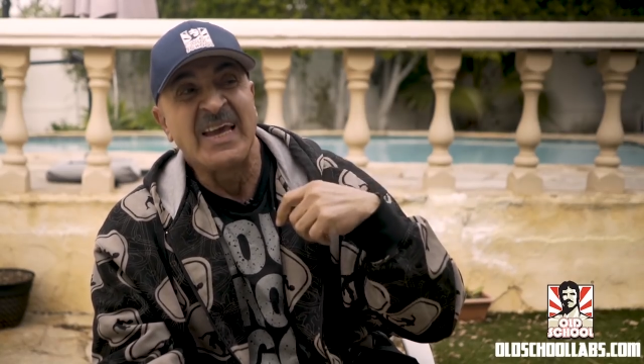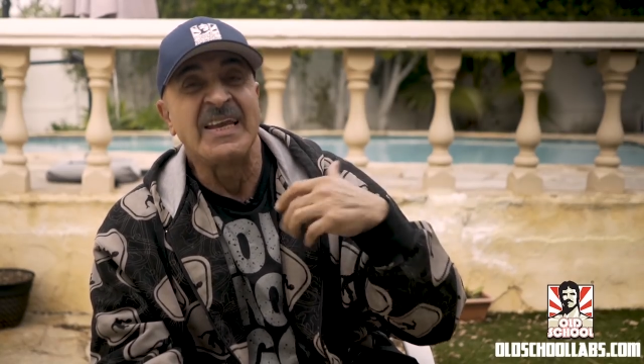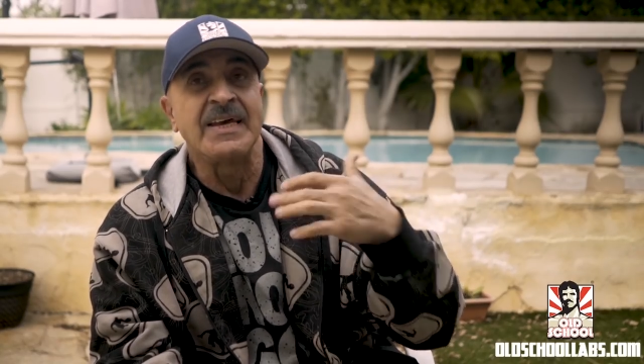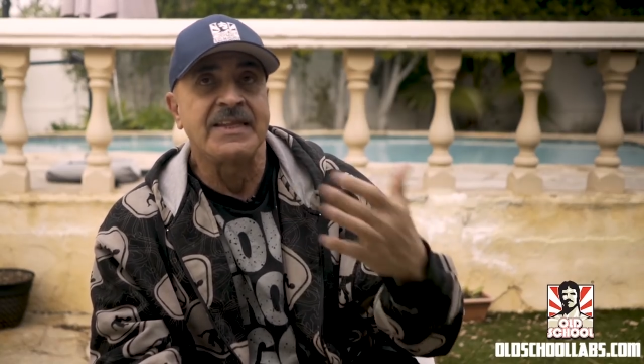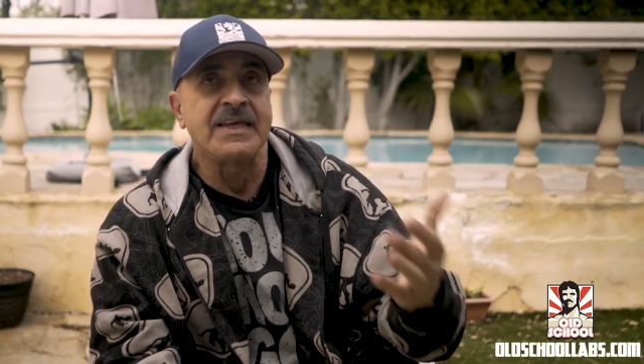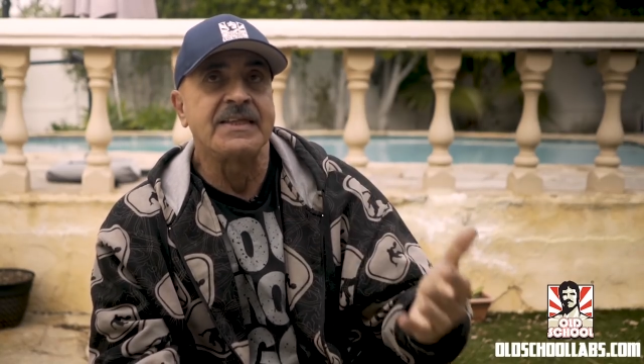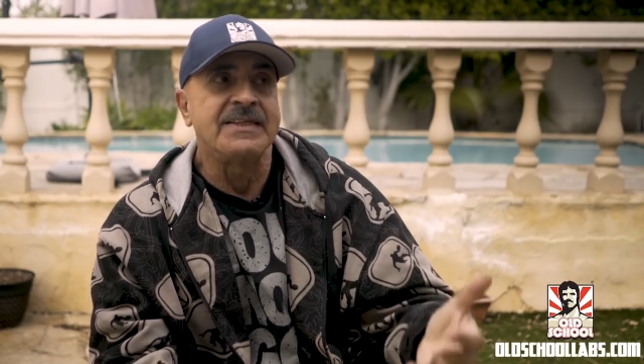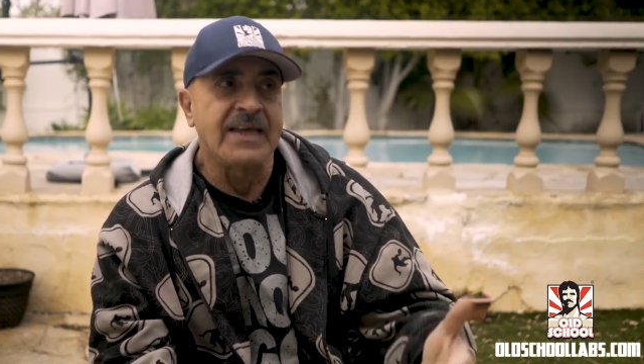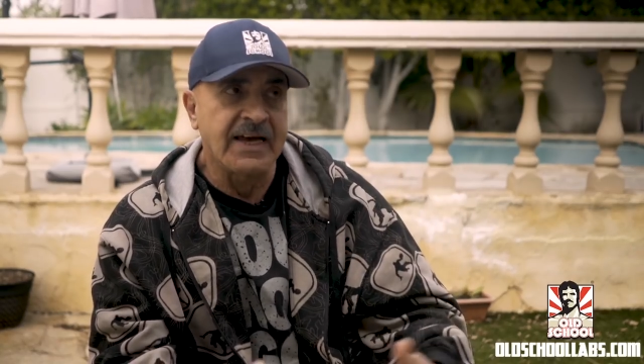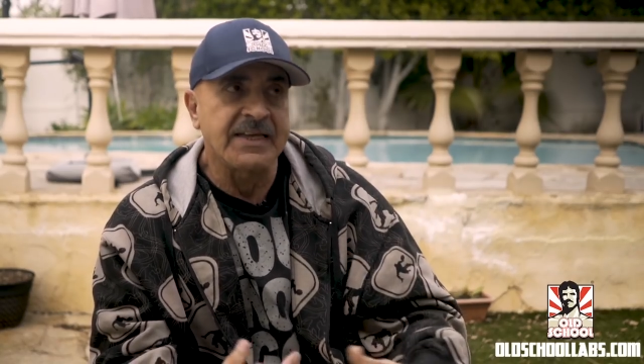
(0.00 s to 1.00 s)
And I
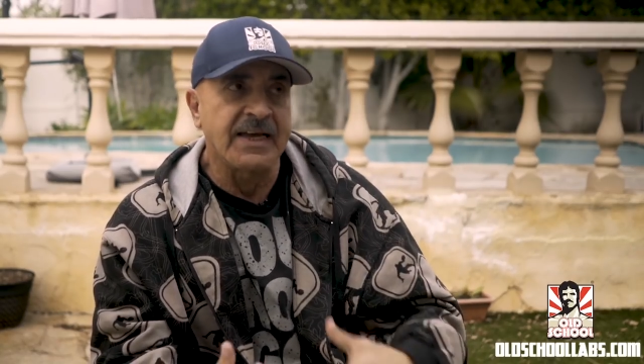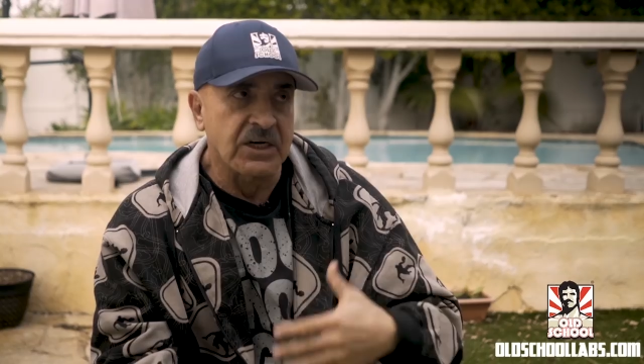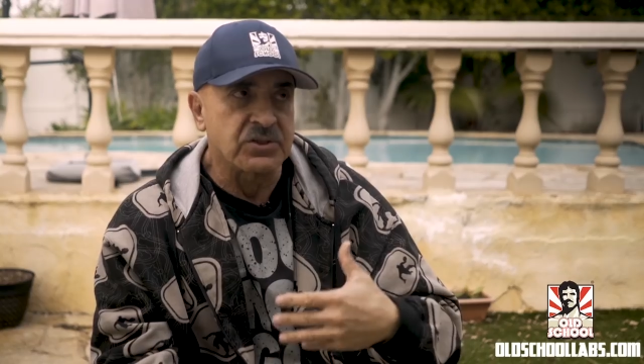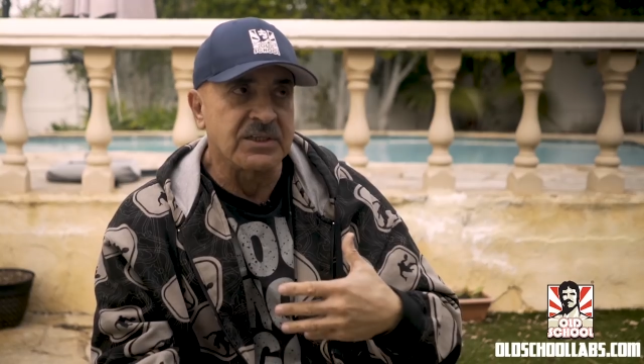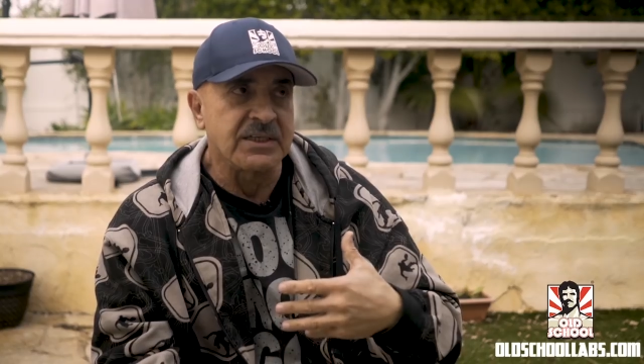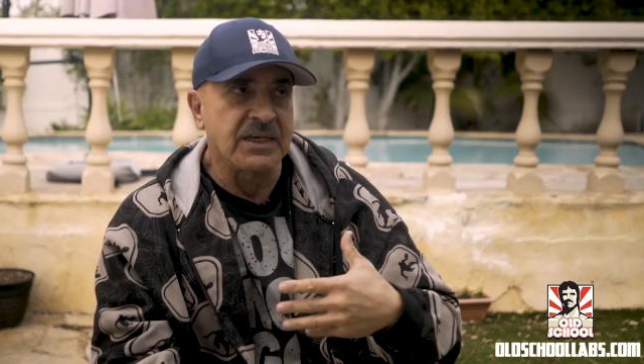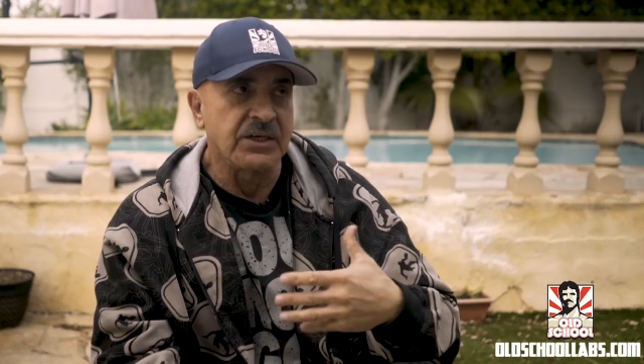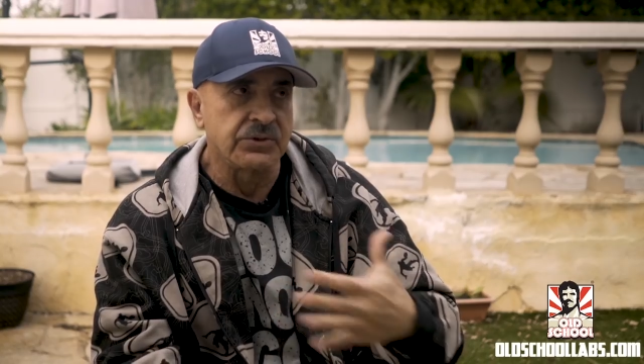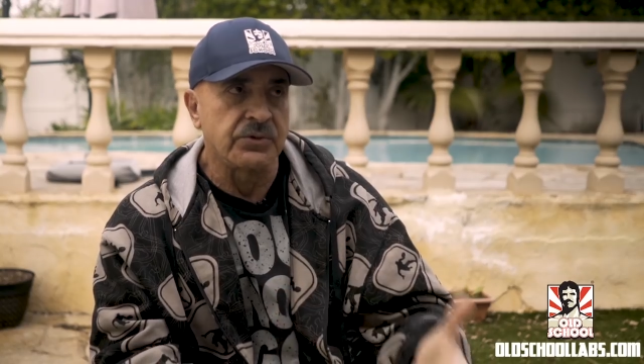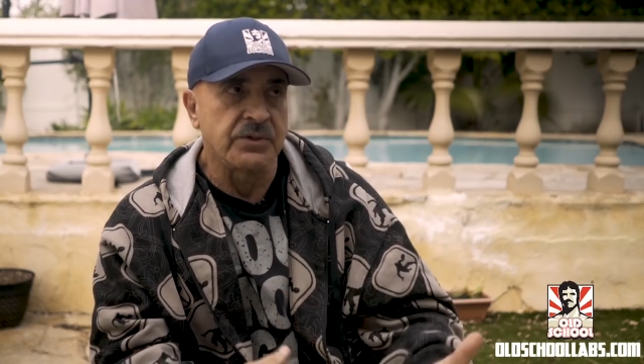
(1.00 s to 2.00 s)
think that actually
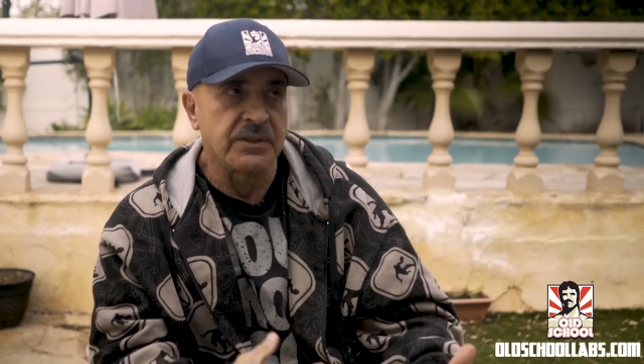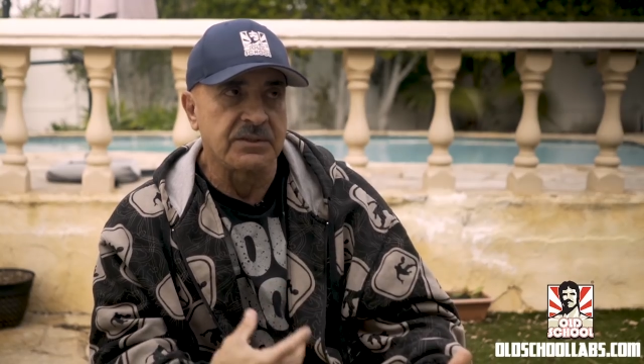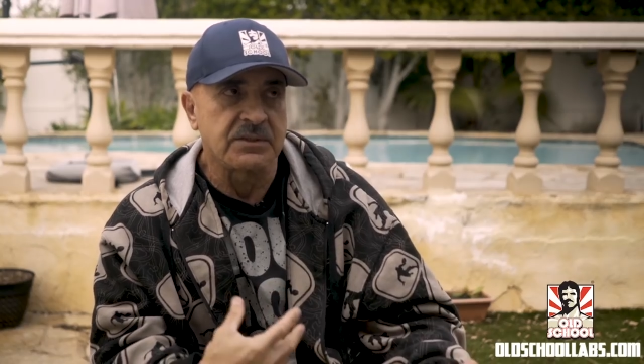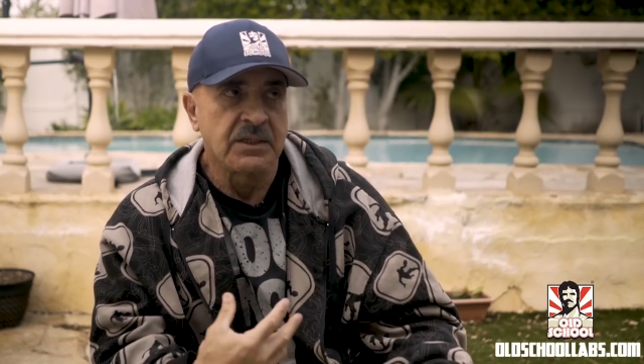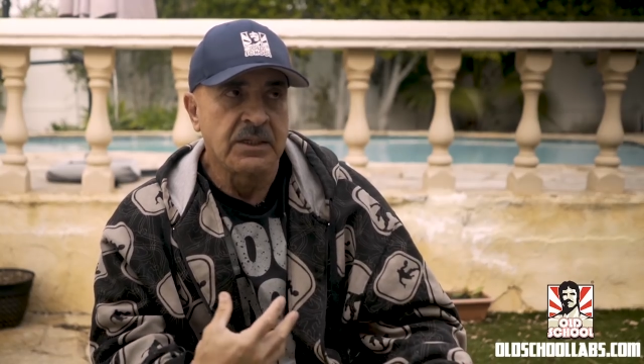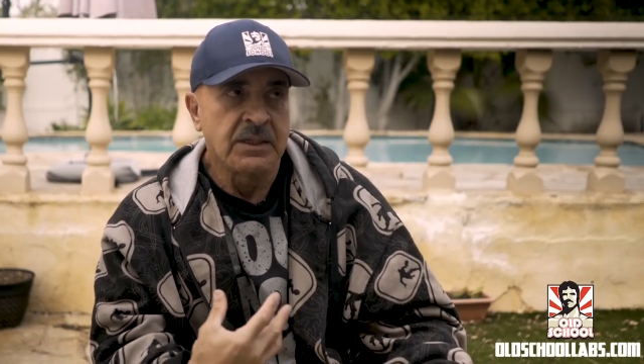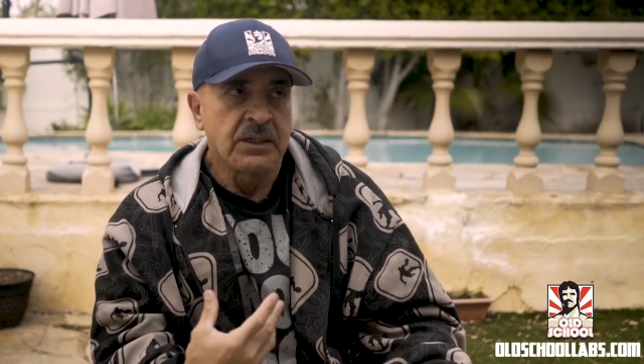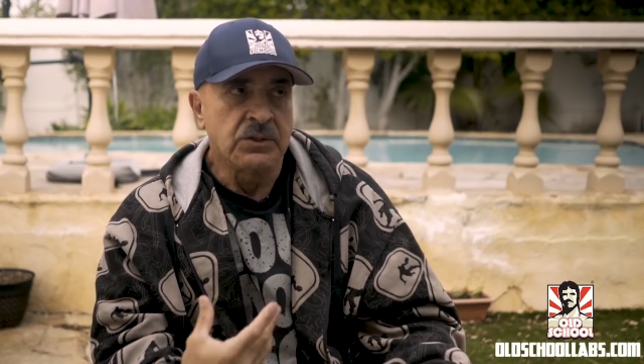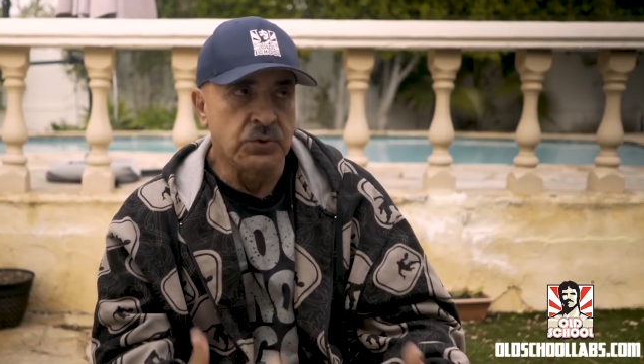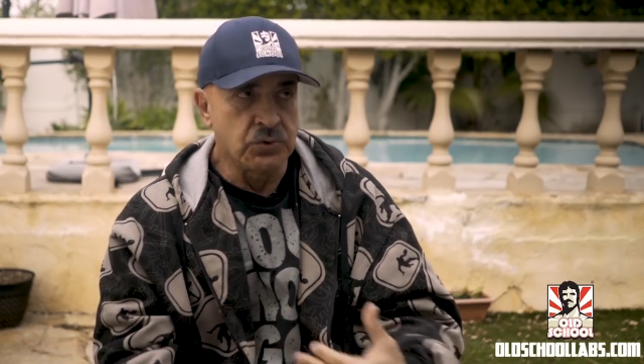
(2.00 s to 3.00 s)
hindered his
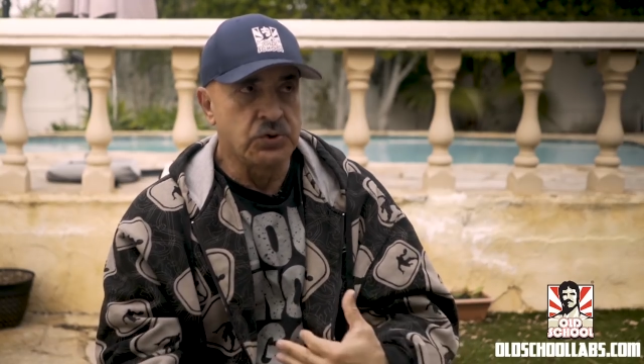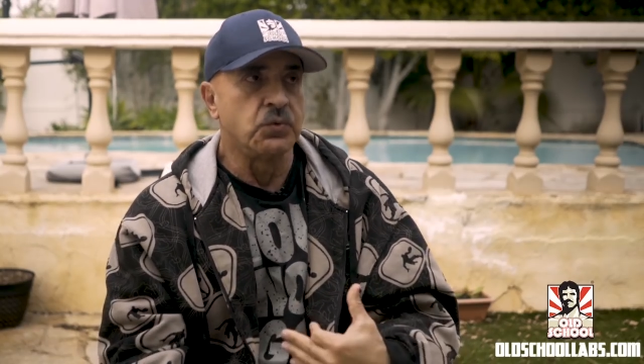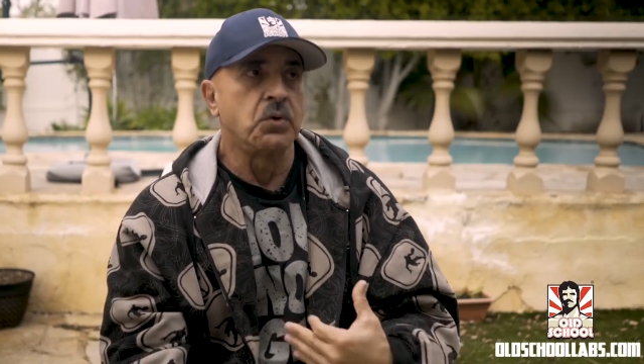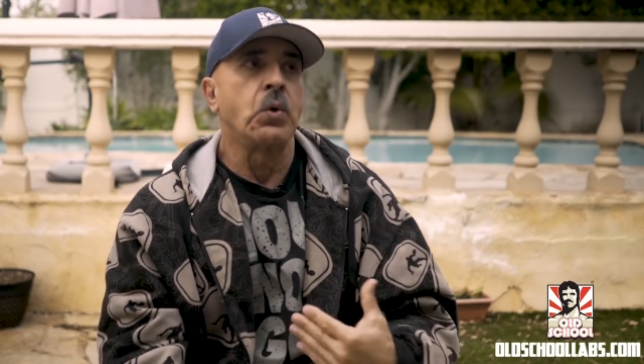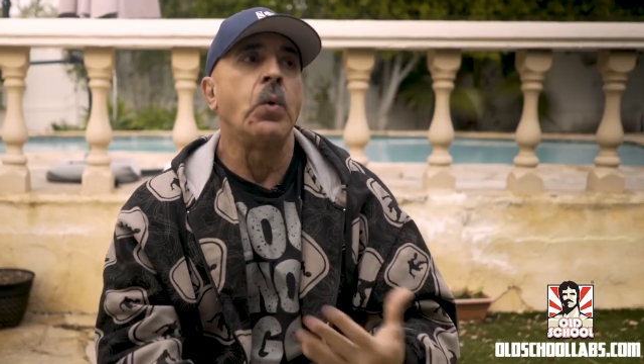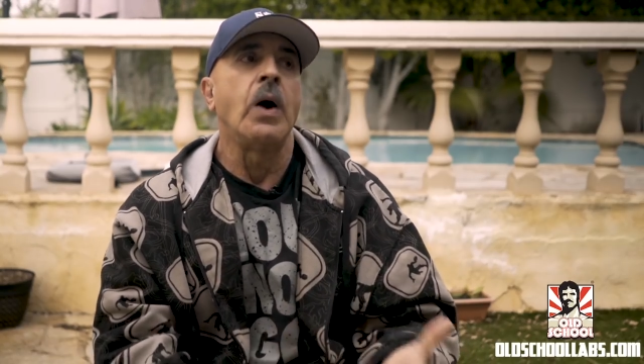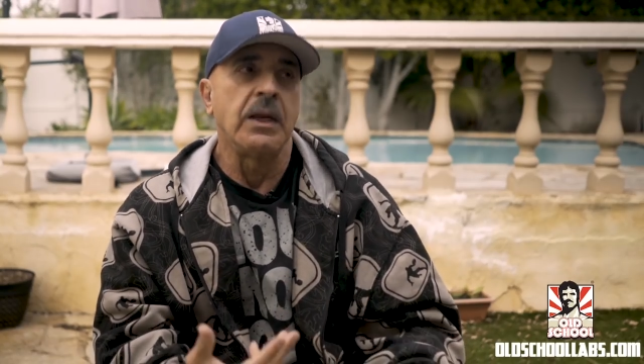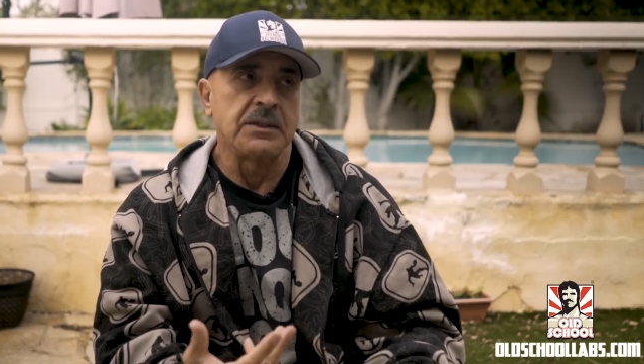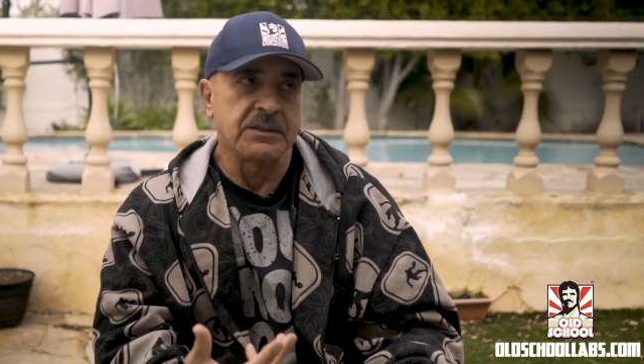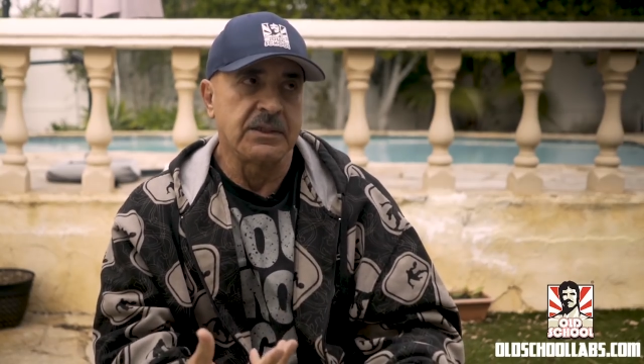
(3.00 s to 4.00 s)
usual
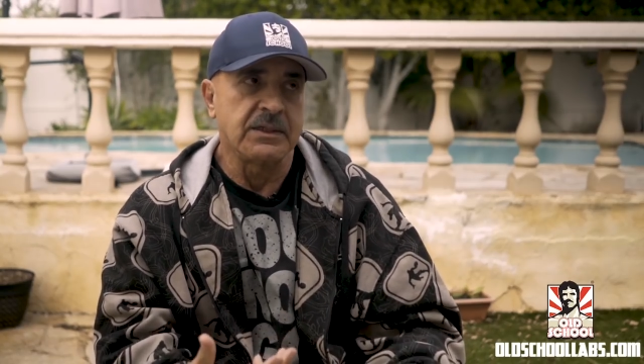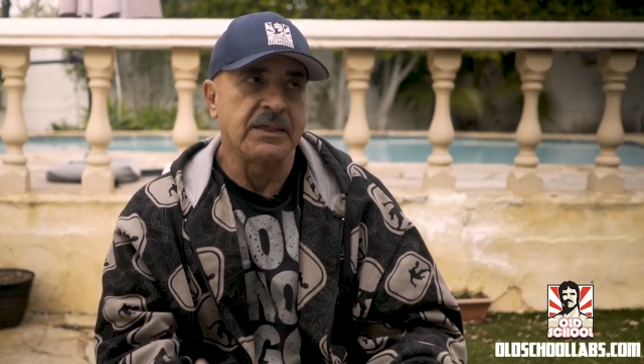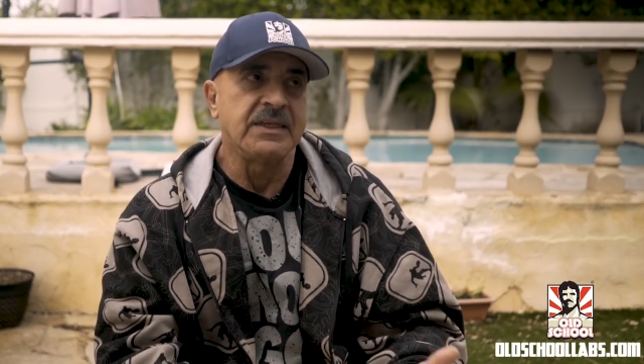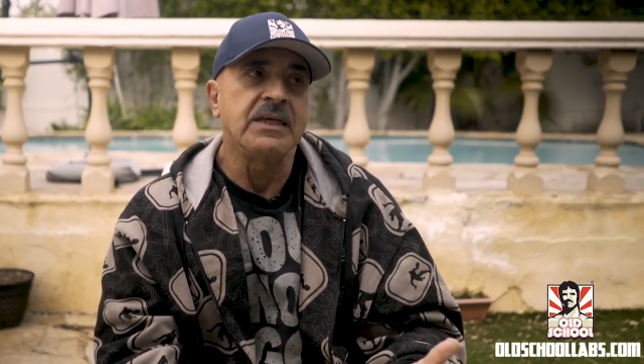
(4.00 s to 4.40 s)
quality.